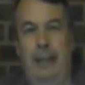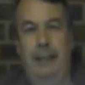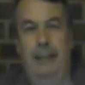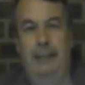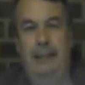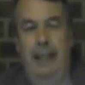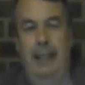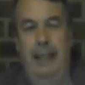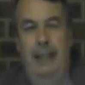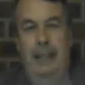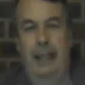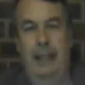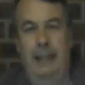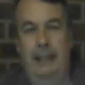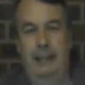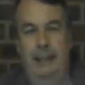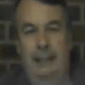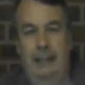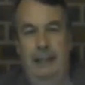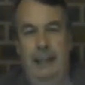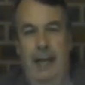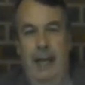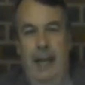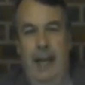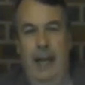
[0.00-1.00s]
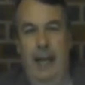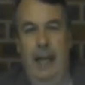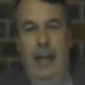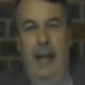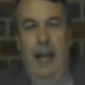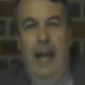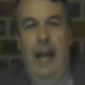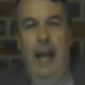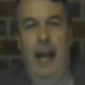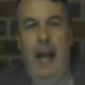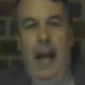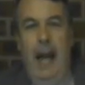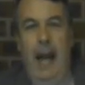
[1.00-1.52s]
Isn't it this hour
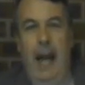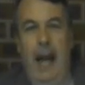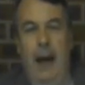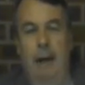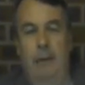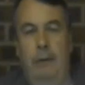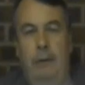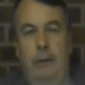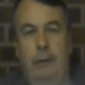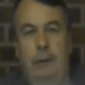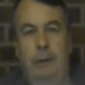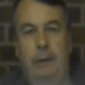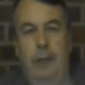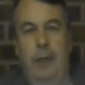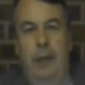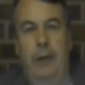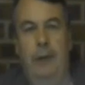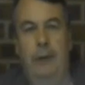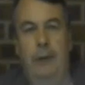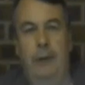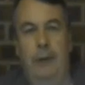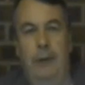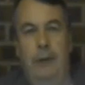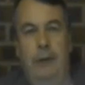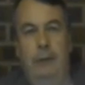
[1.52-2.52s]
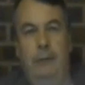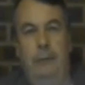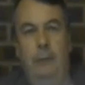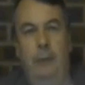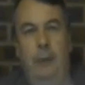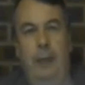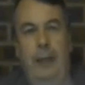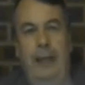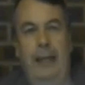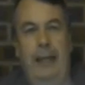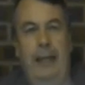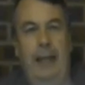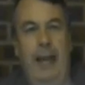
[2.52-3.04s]
or so that
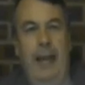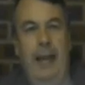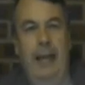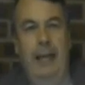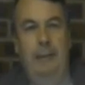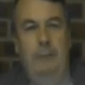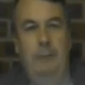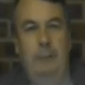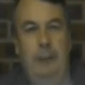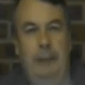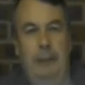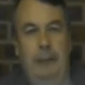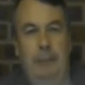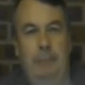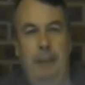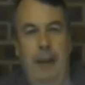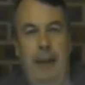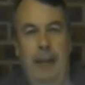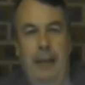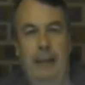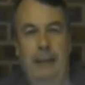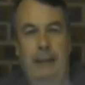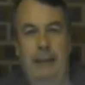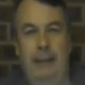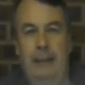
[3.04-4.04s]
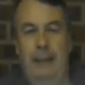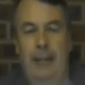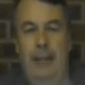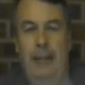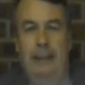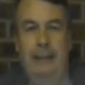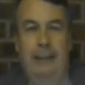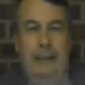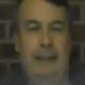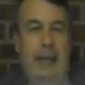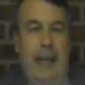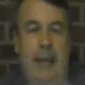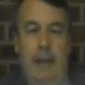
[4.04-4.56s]
we spend
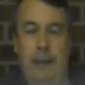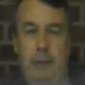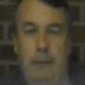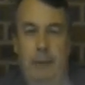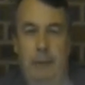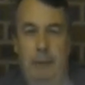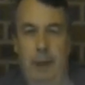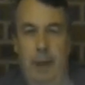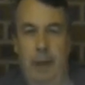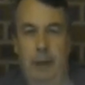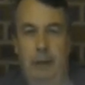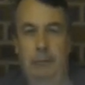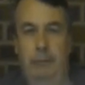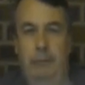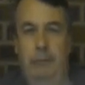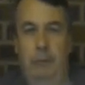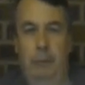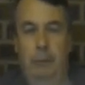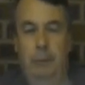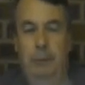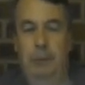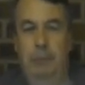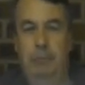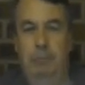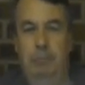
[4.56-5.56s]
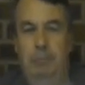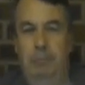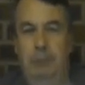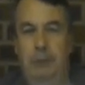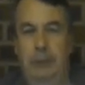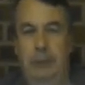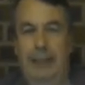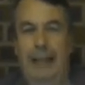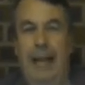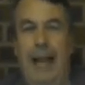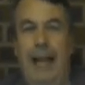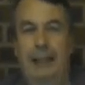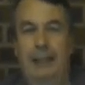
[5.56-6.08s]
together, although, of course,
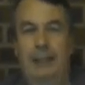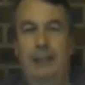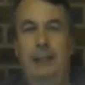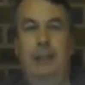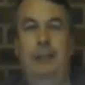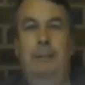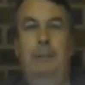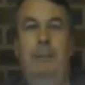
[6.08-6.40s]
scattered,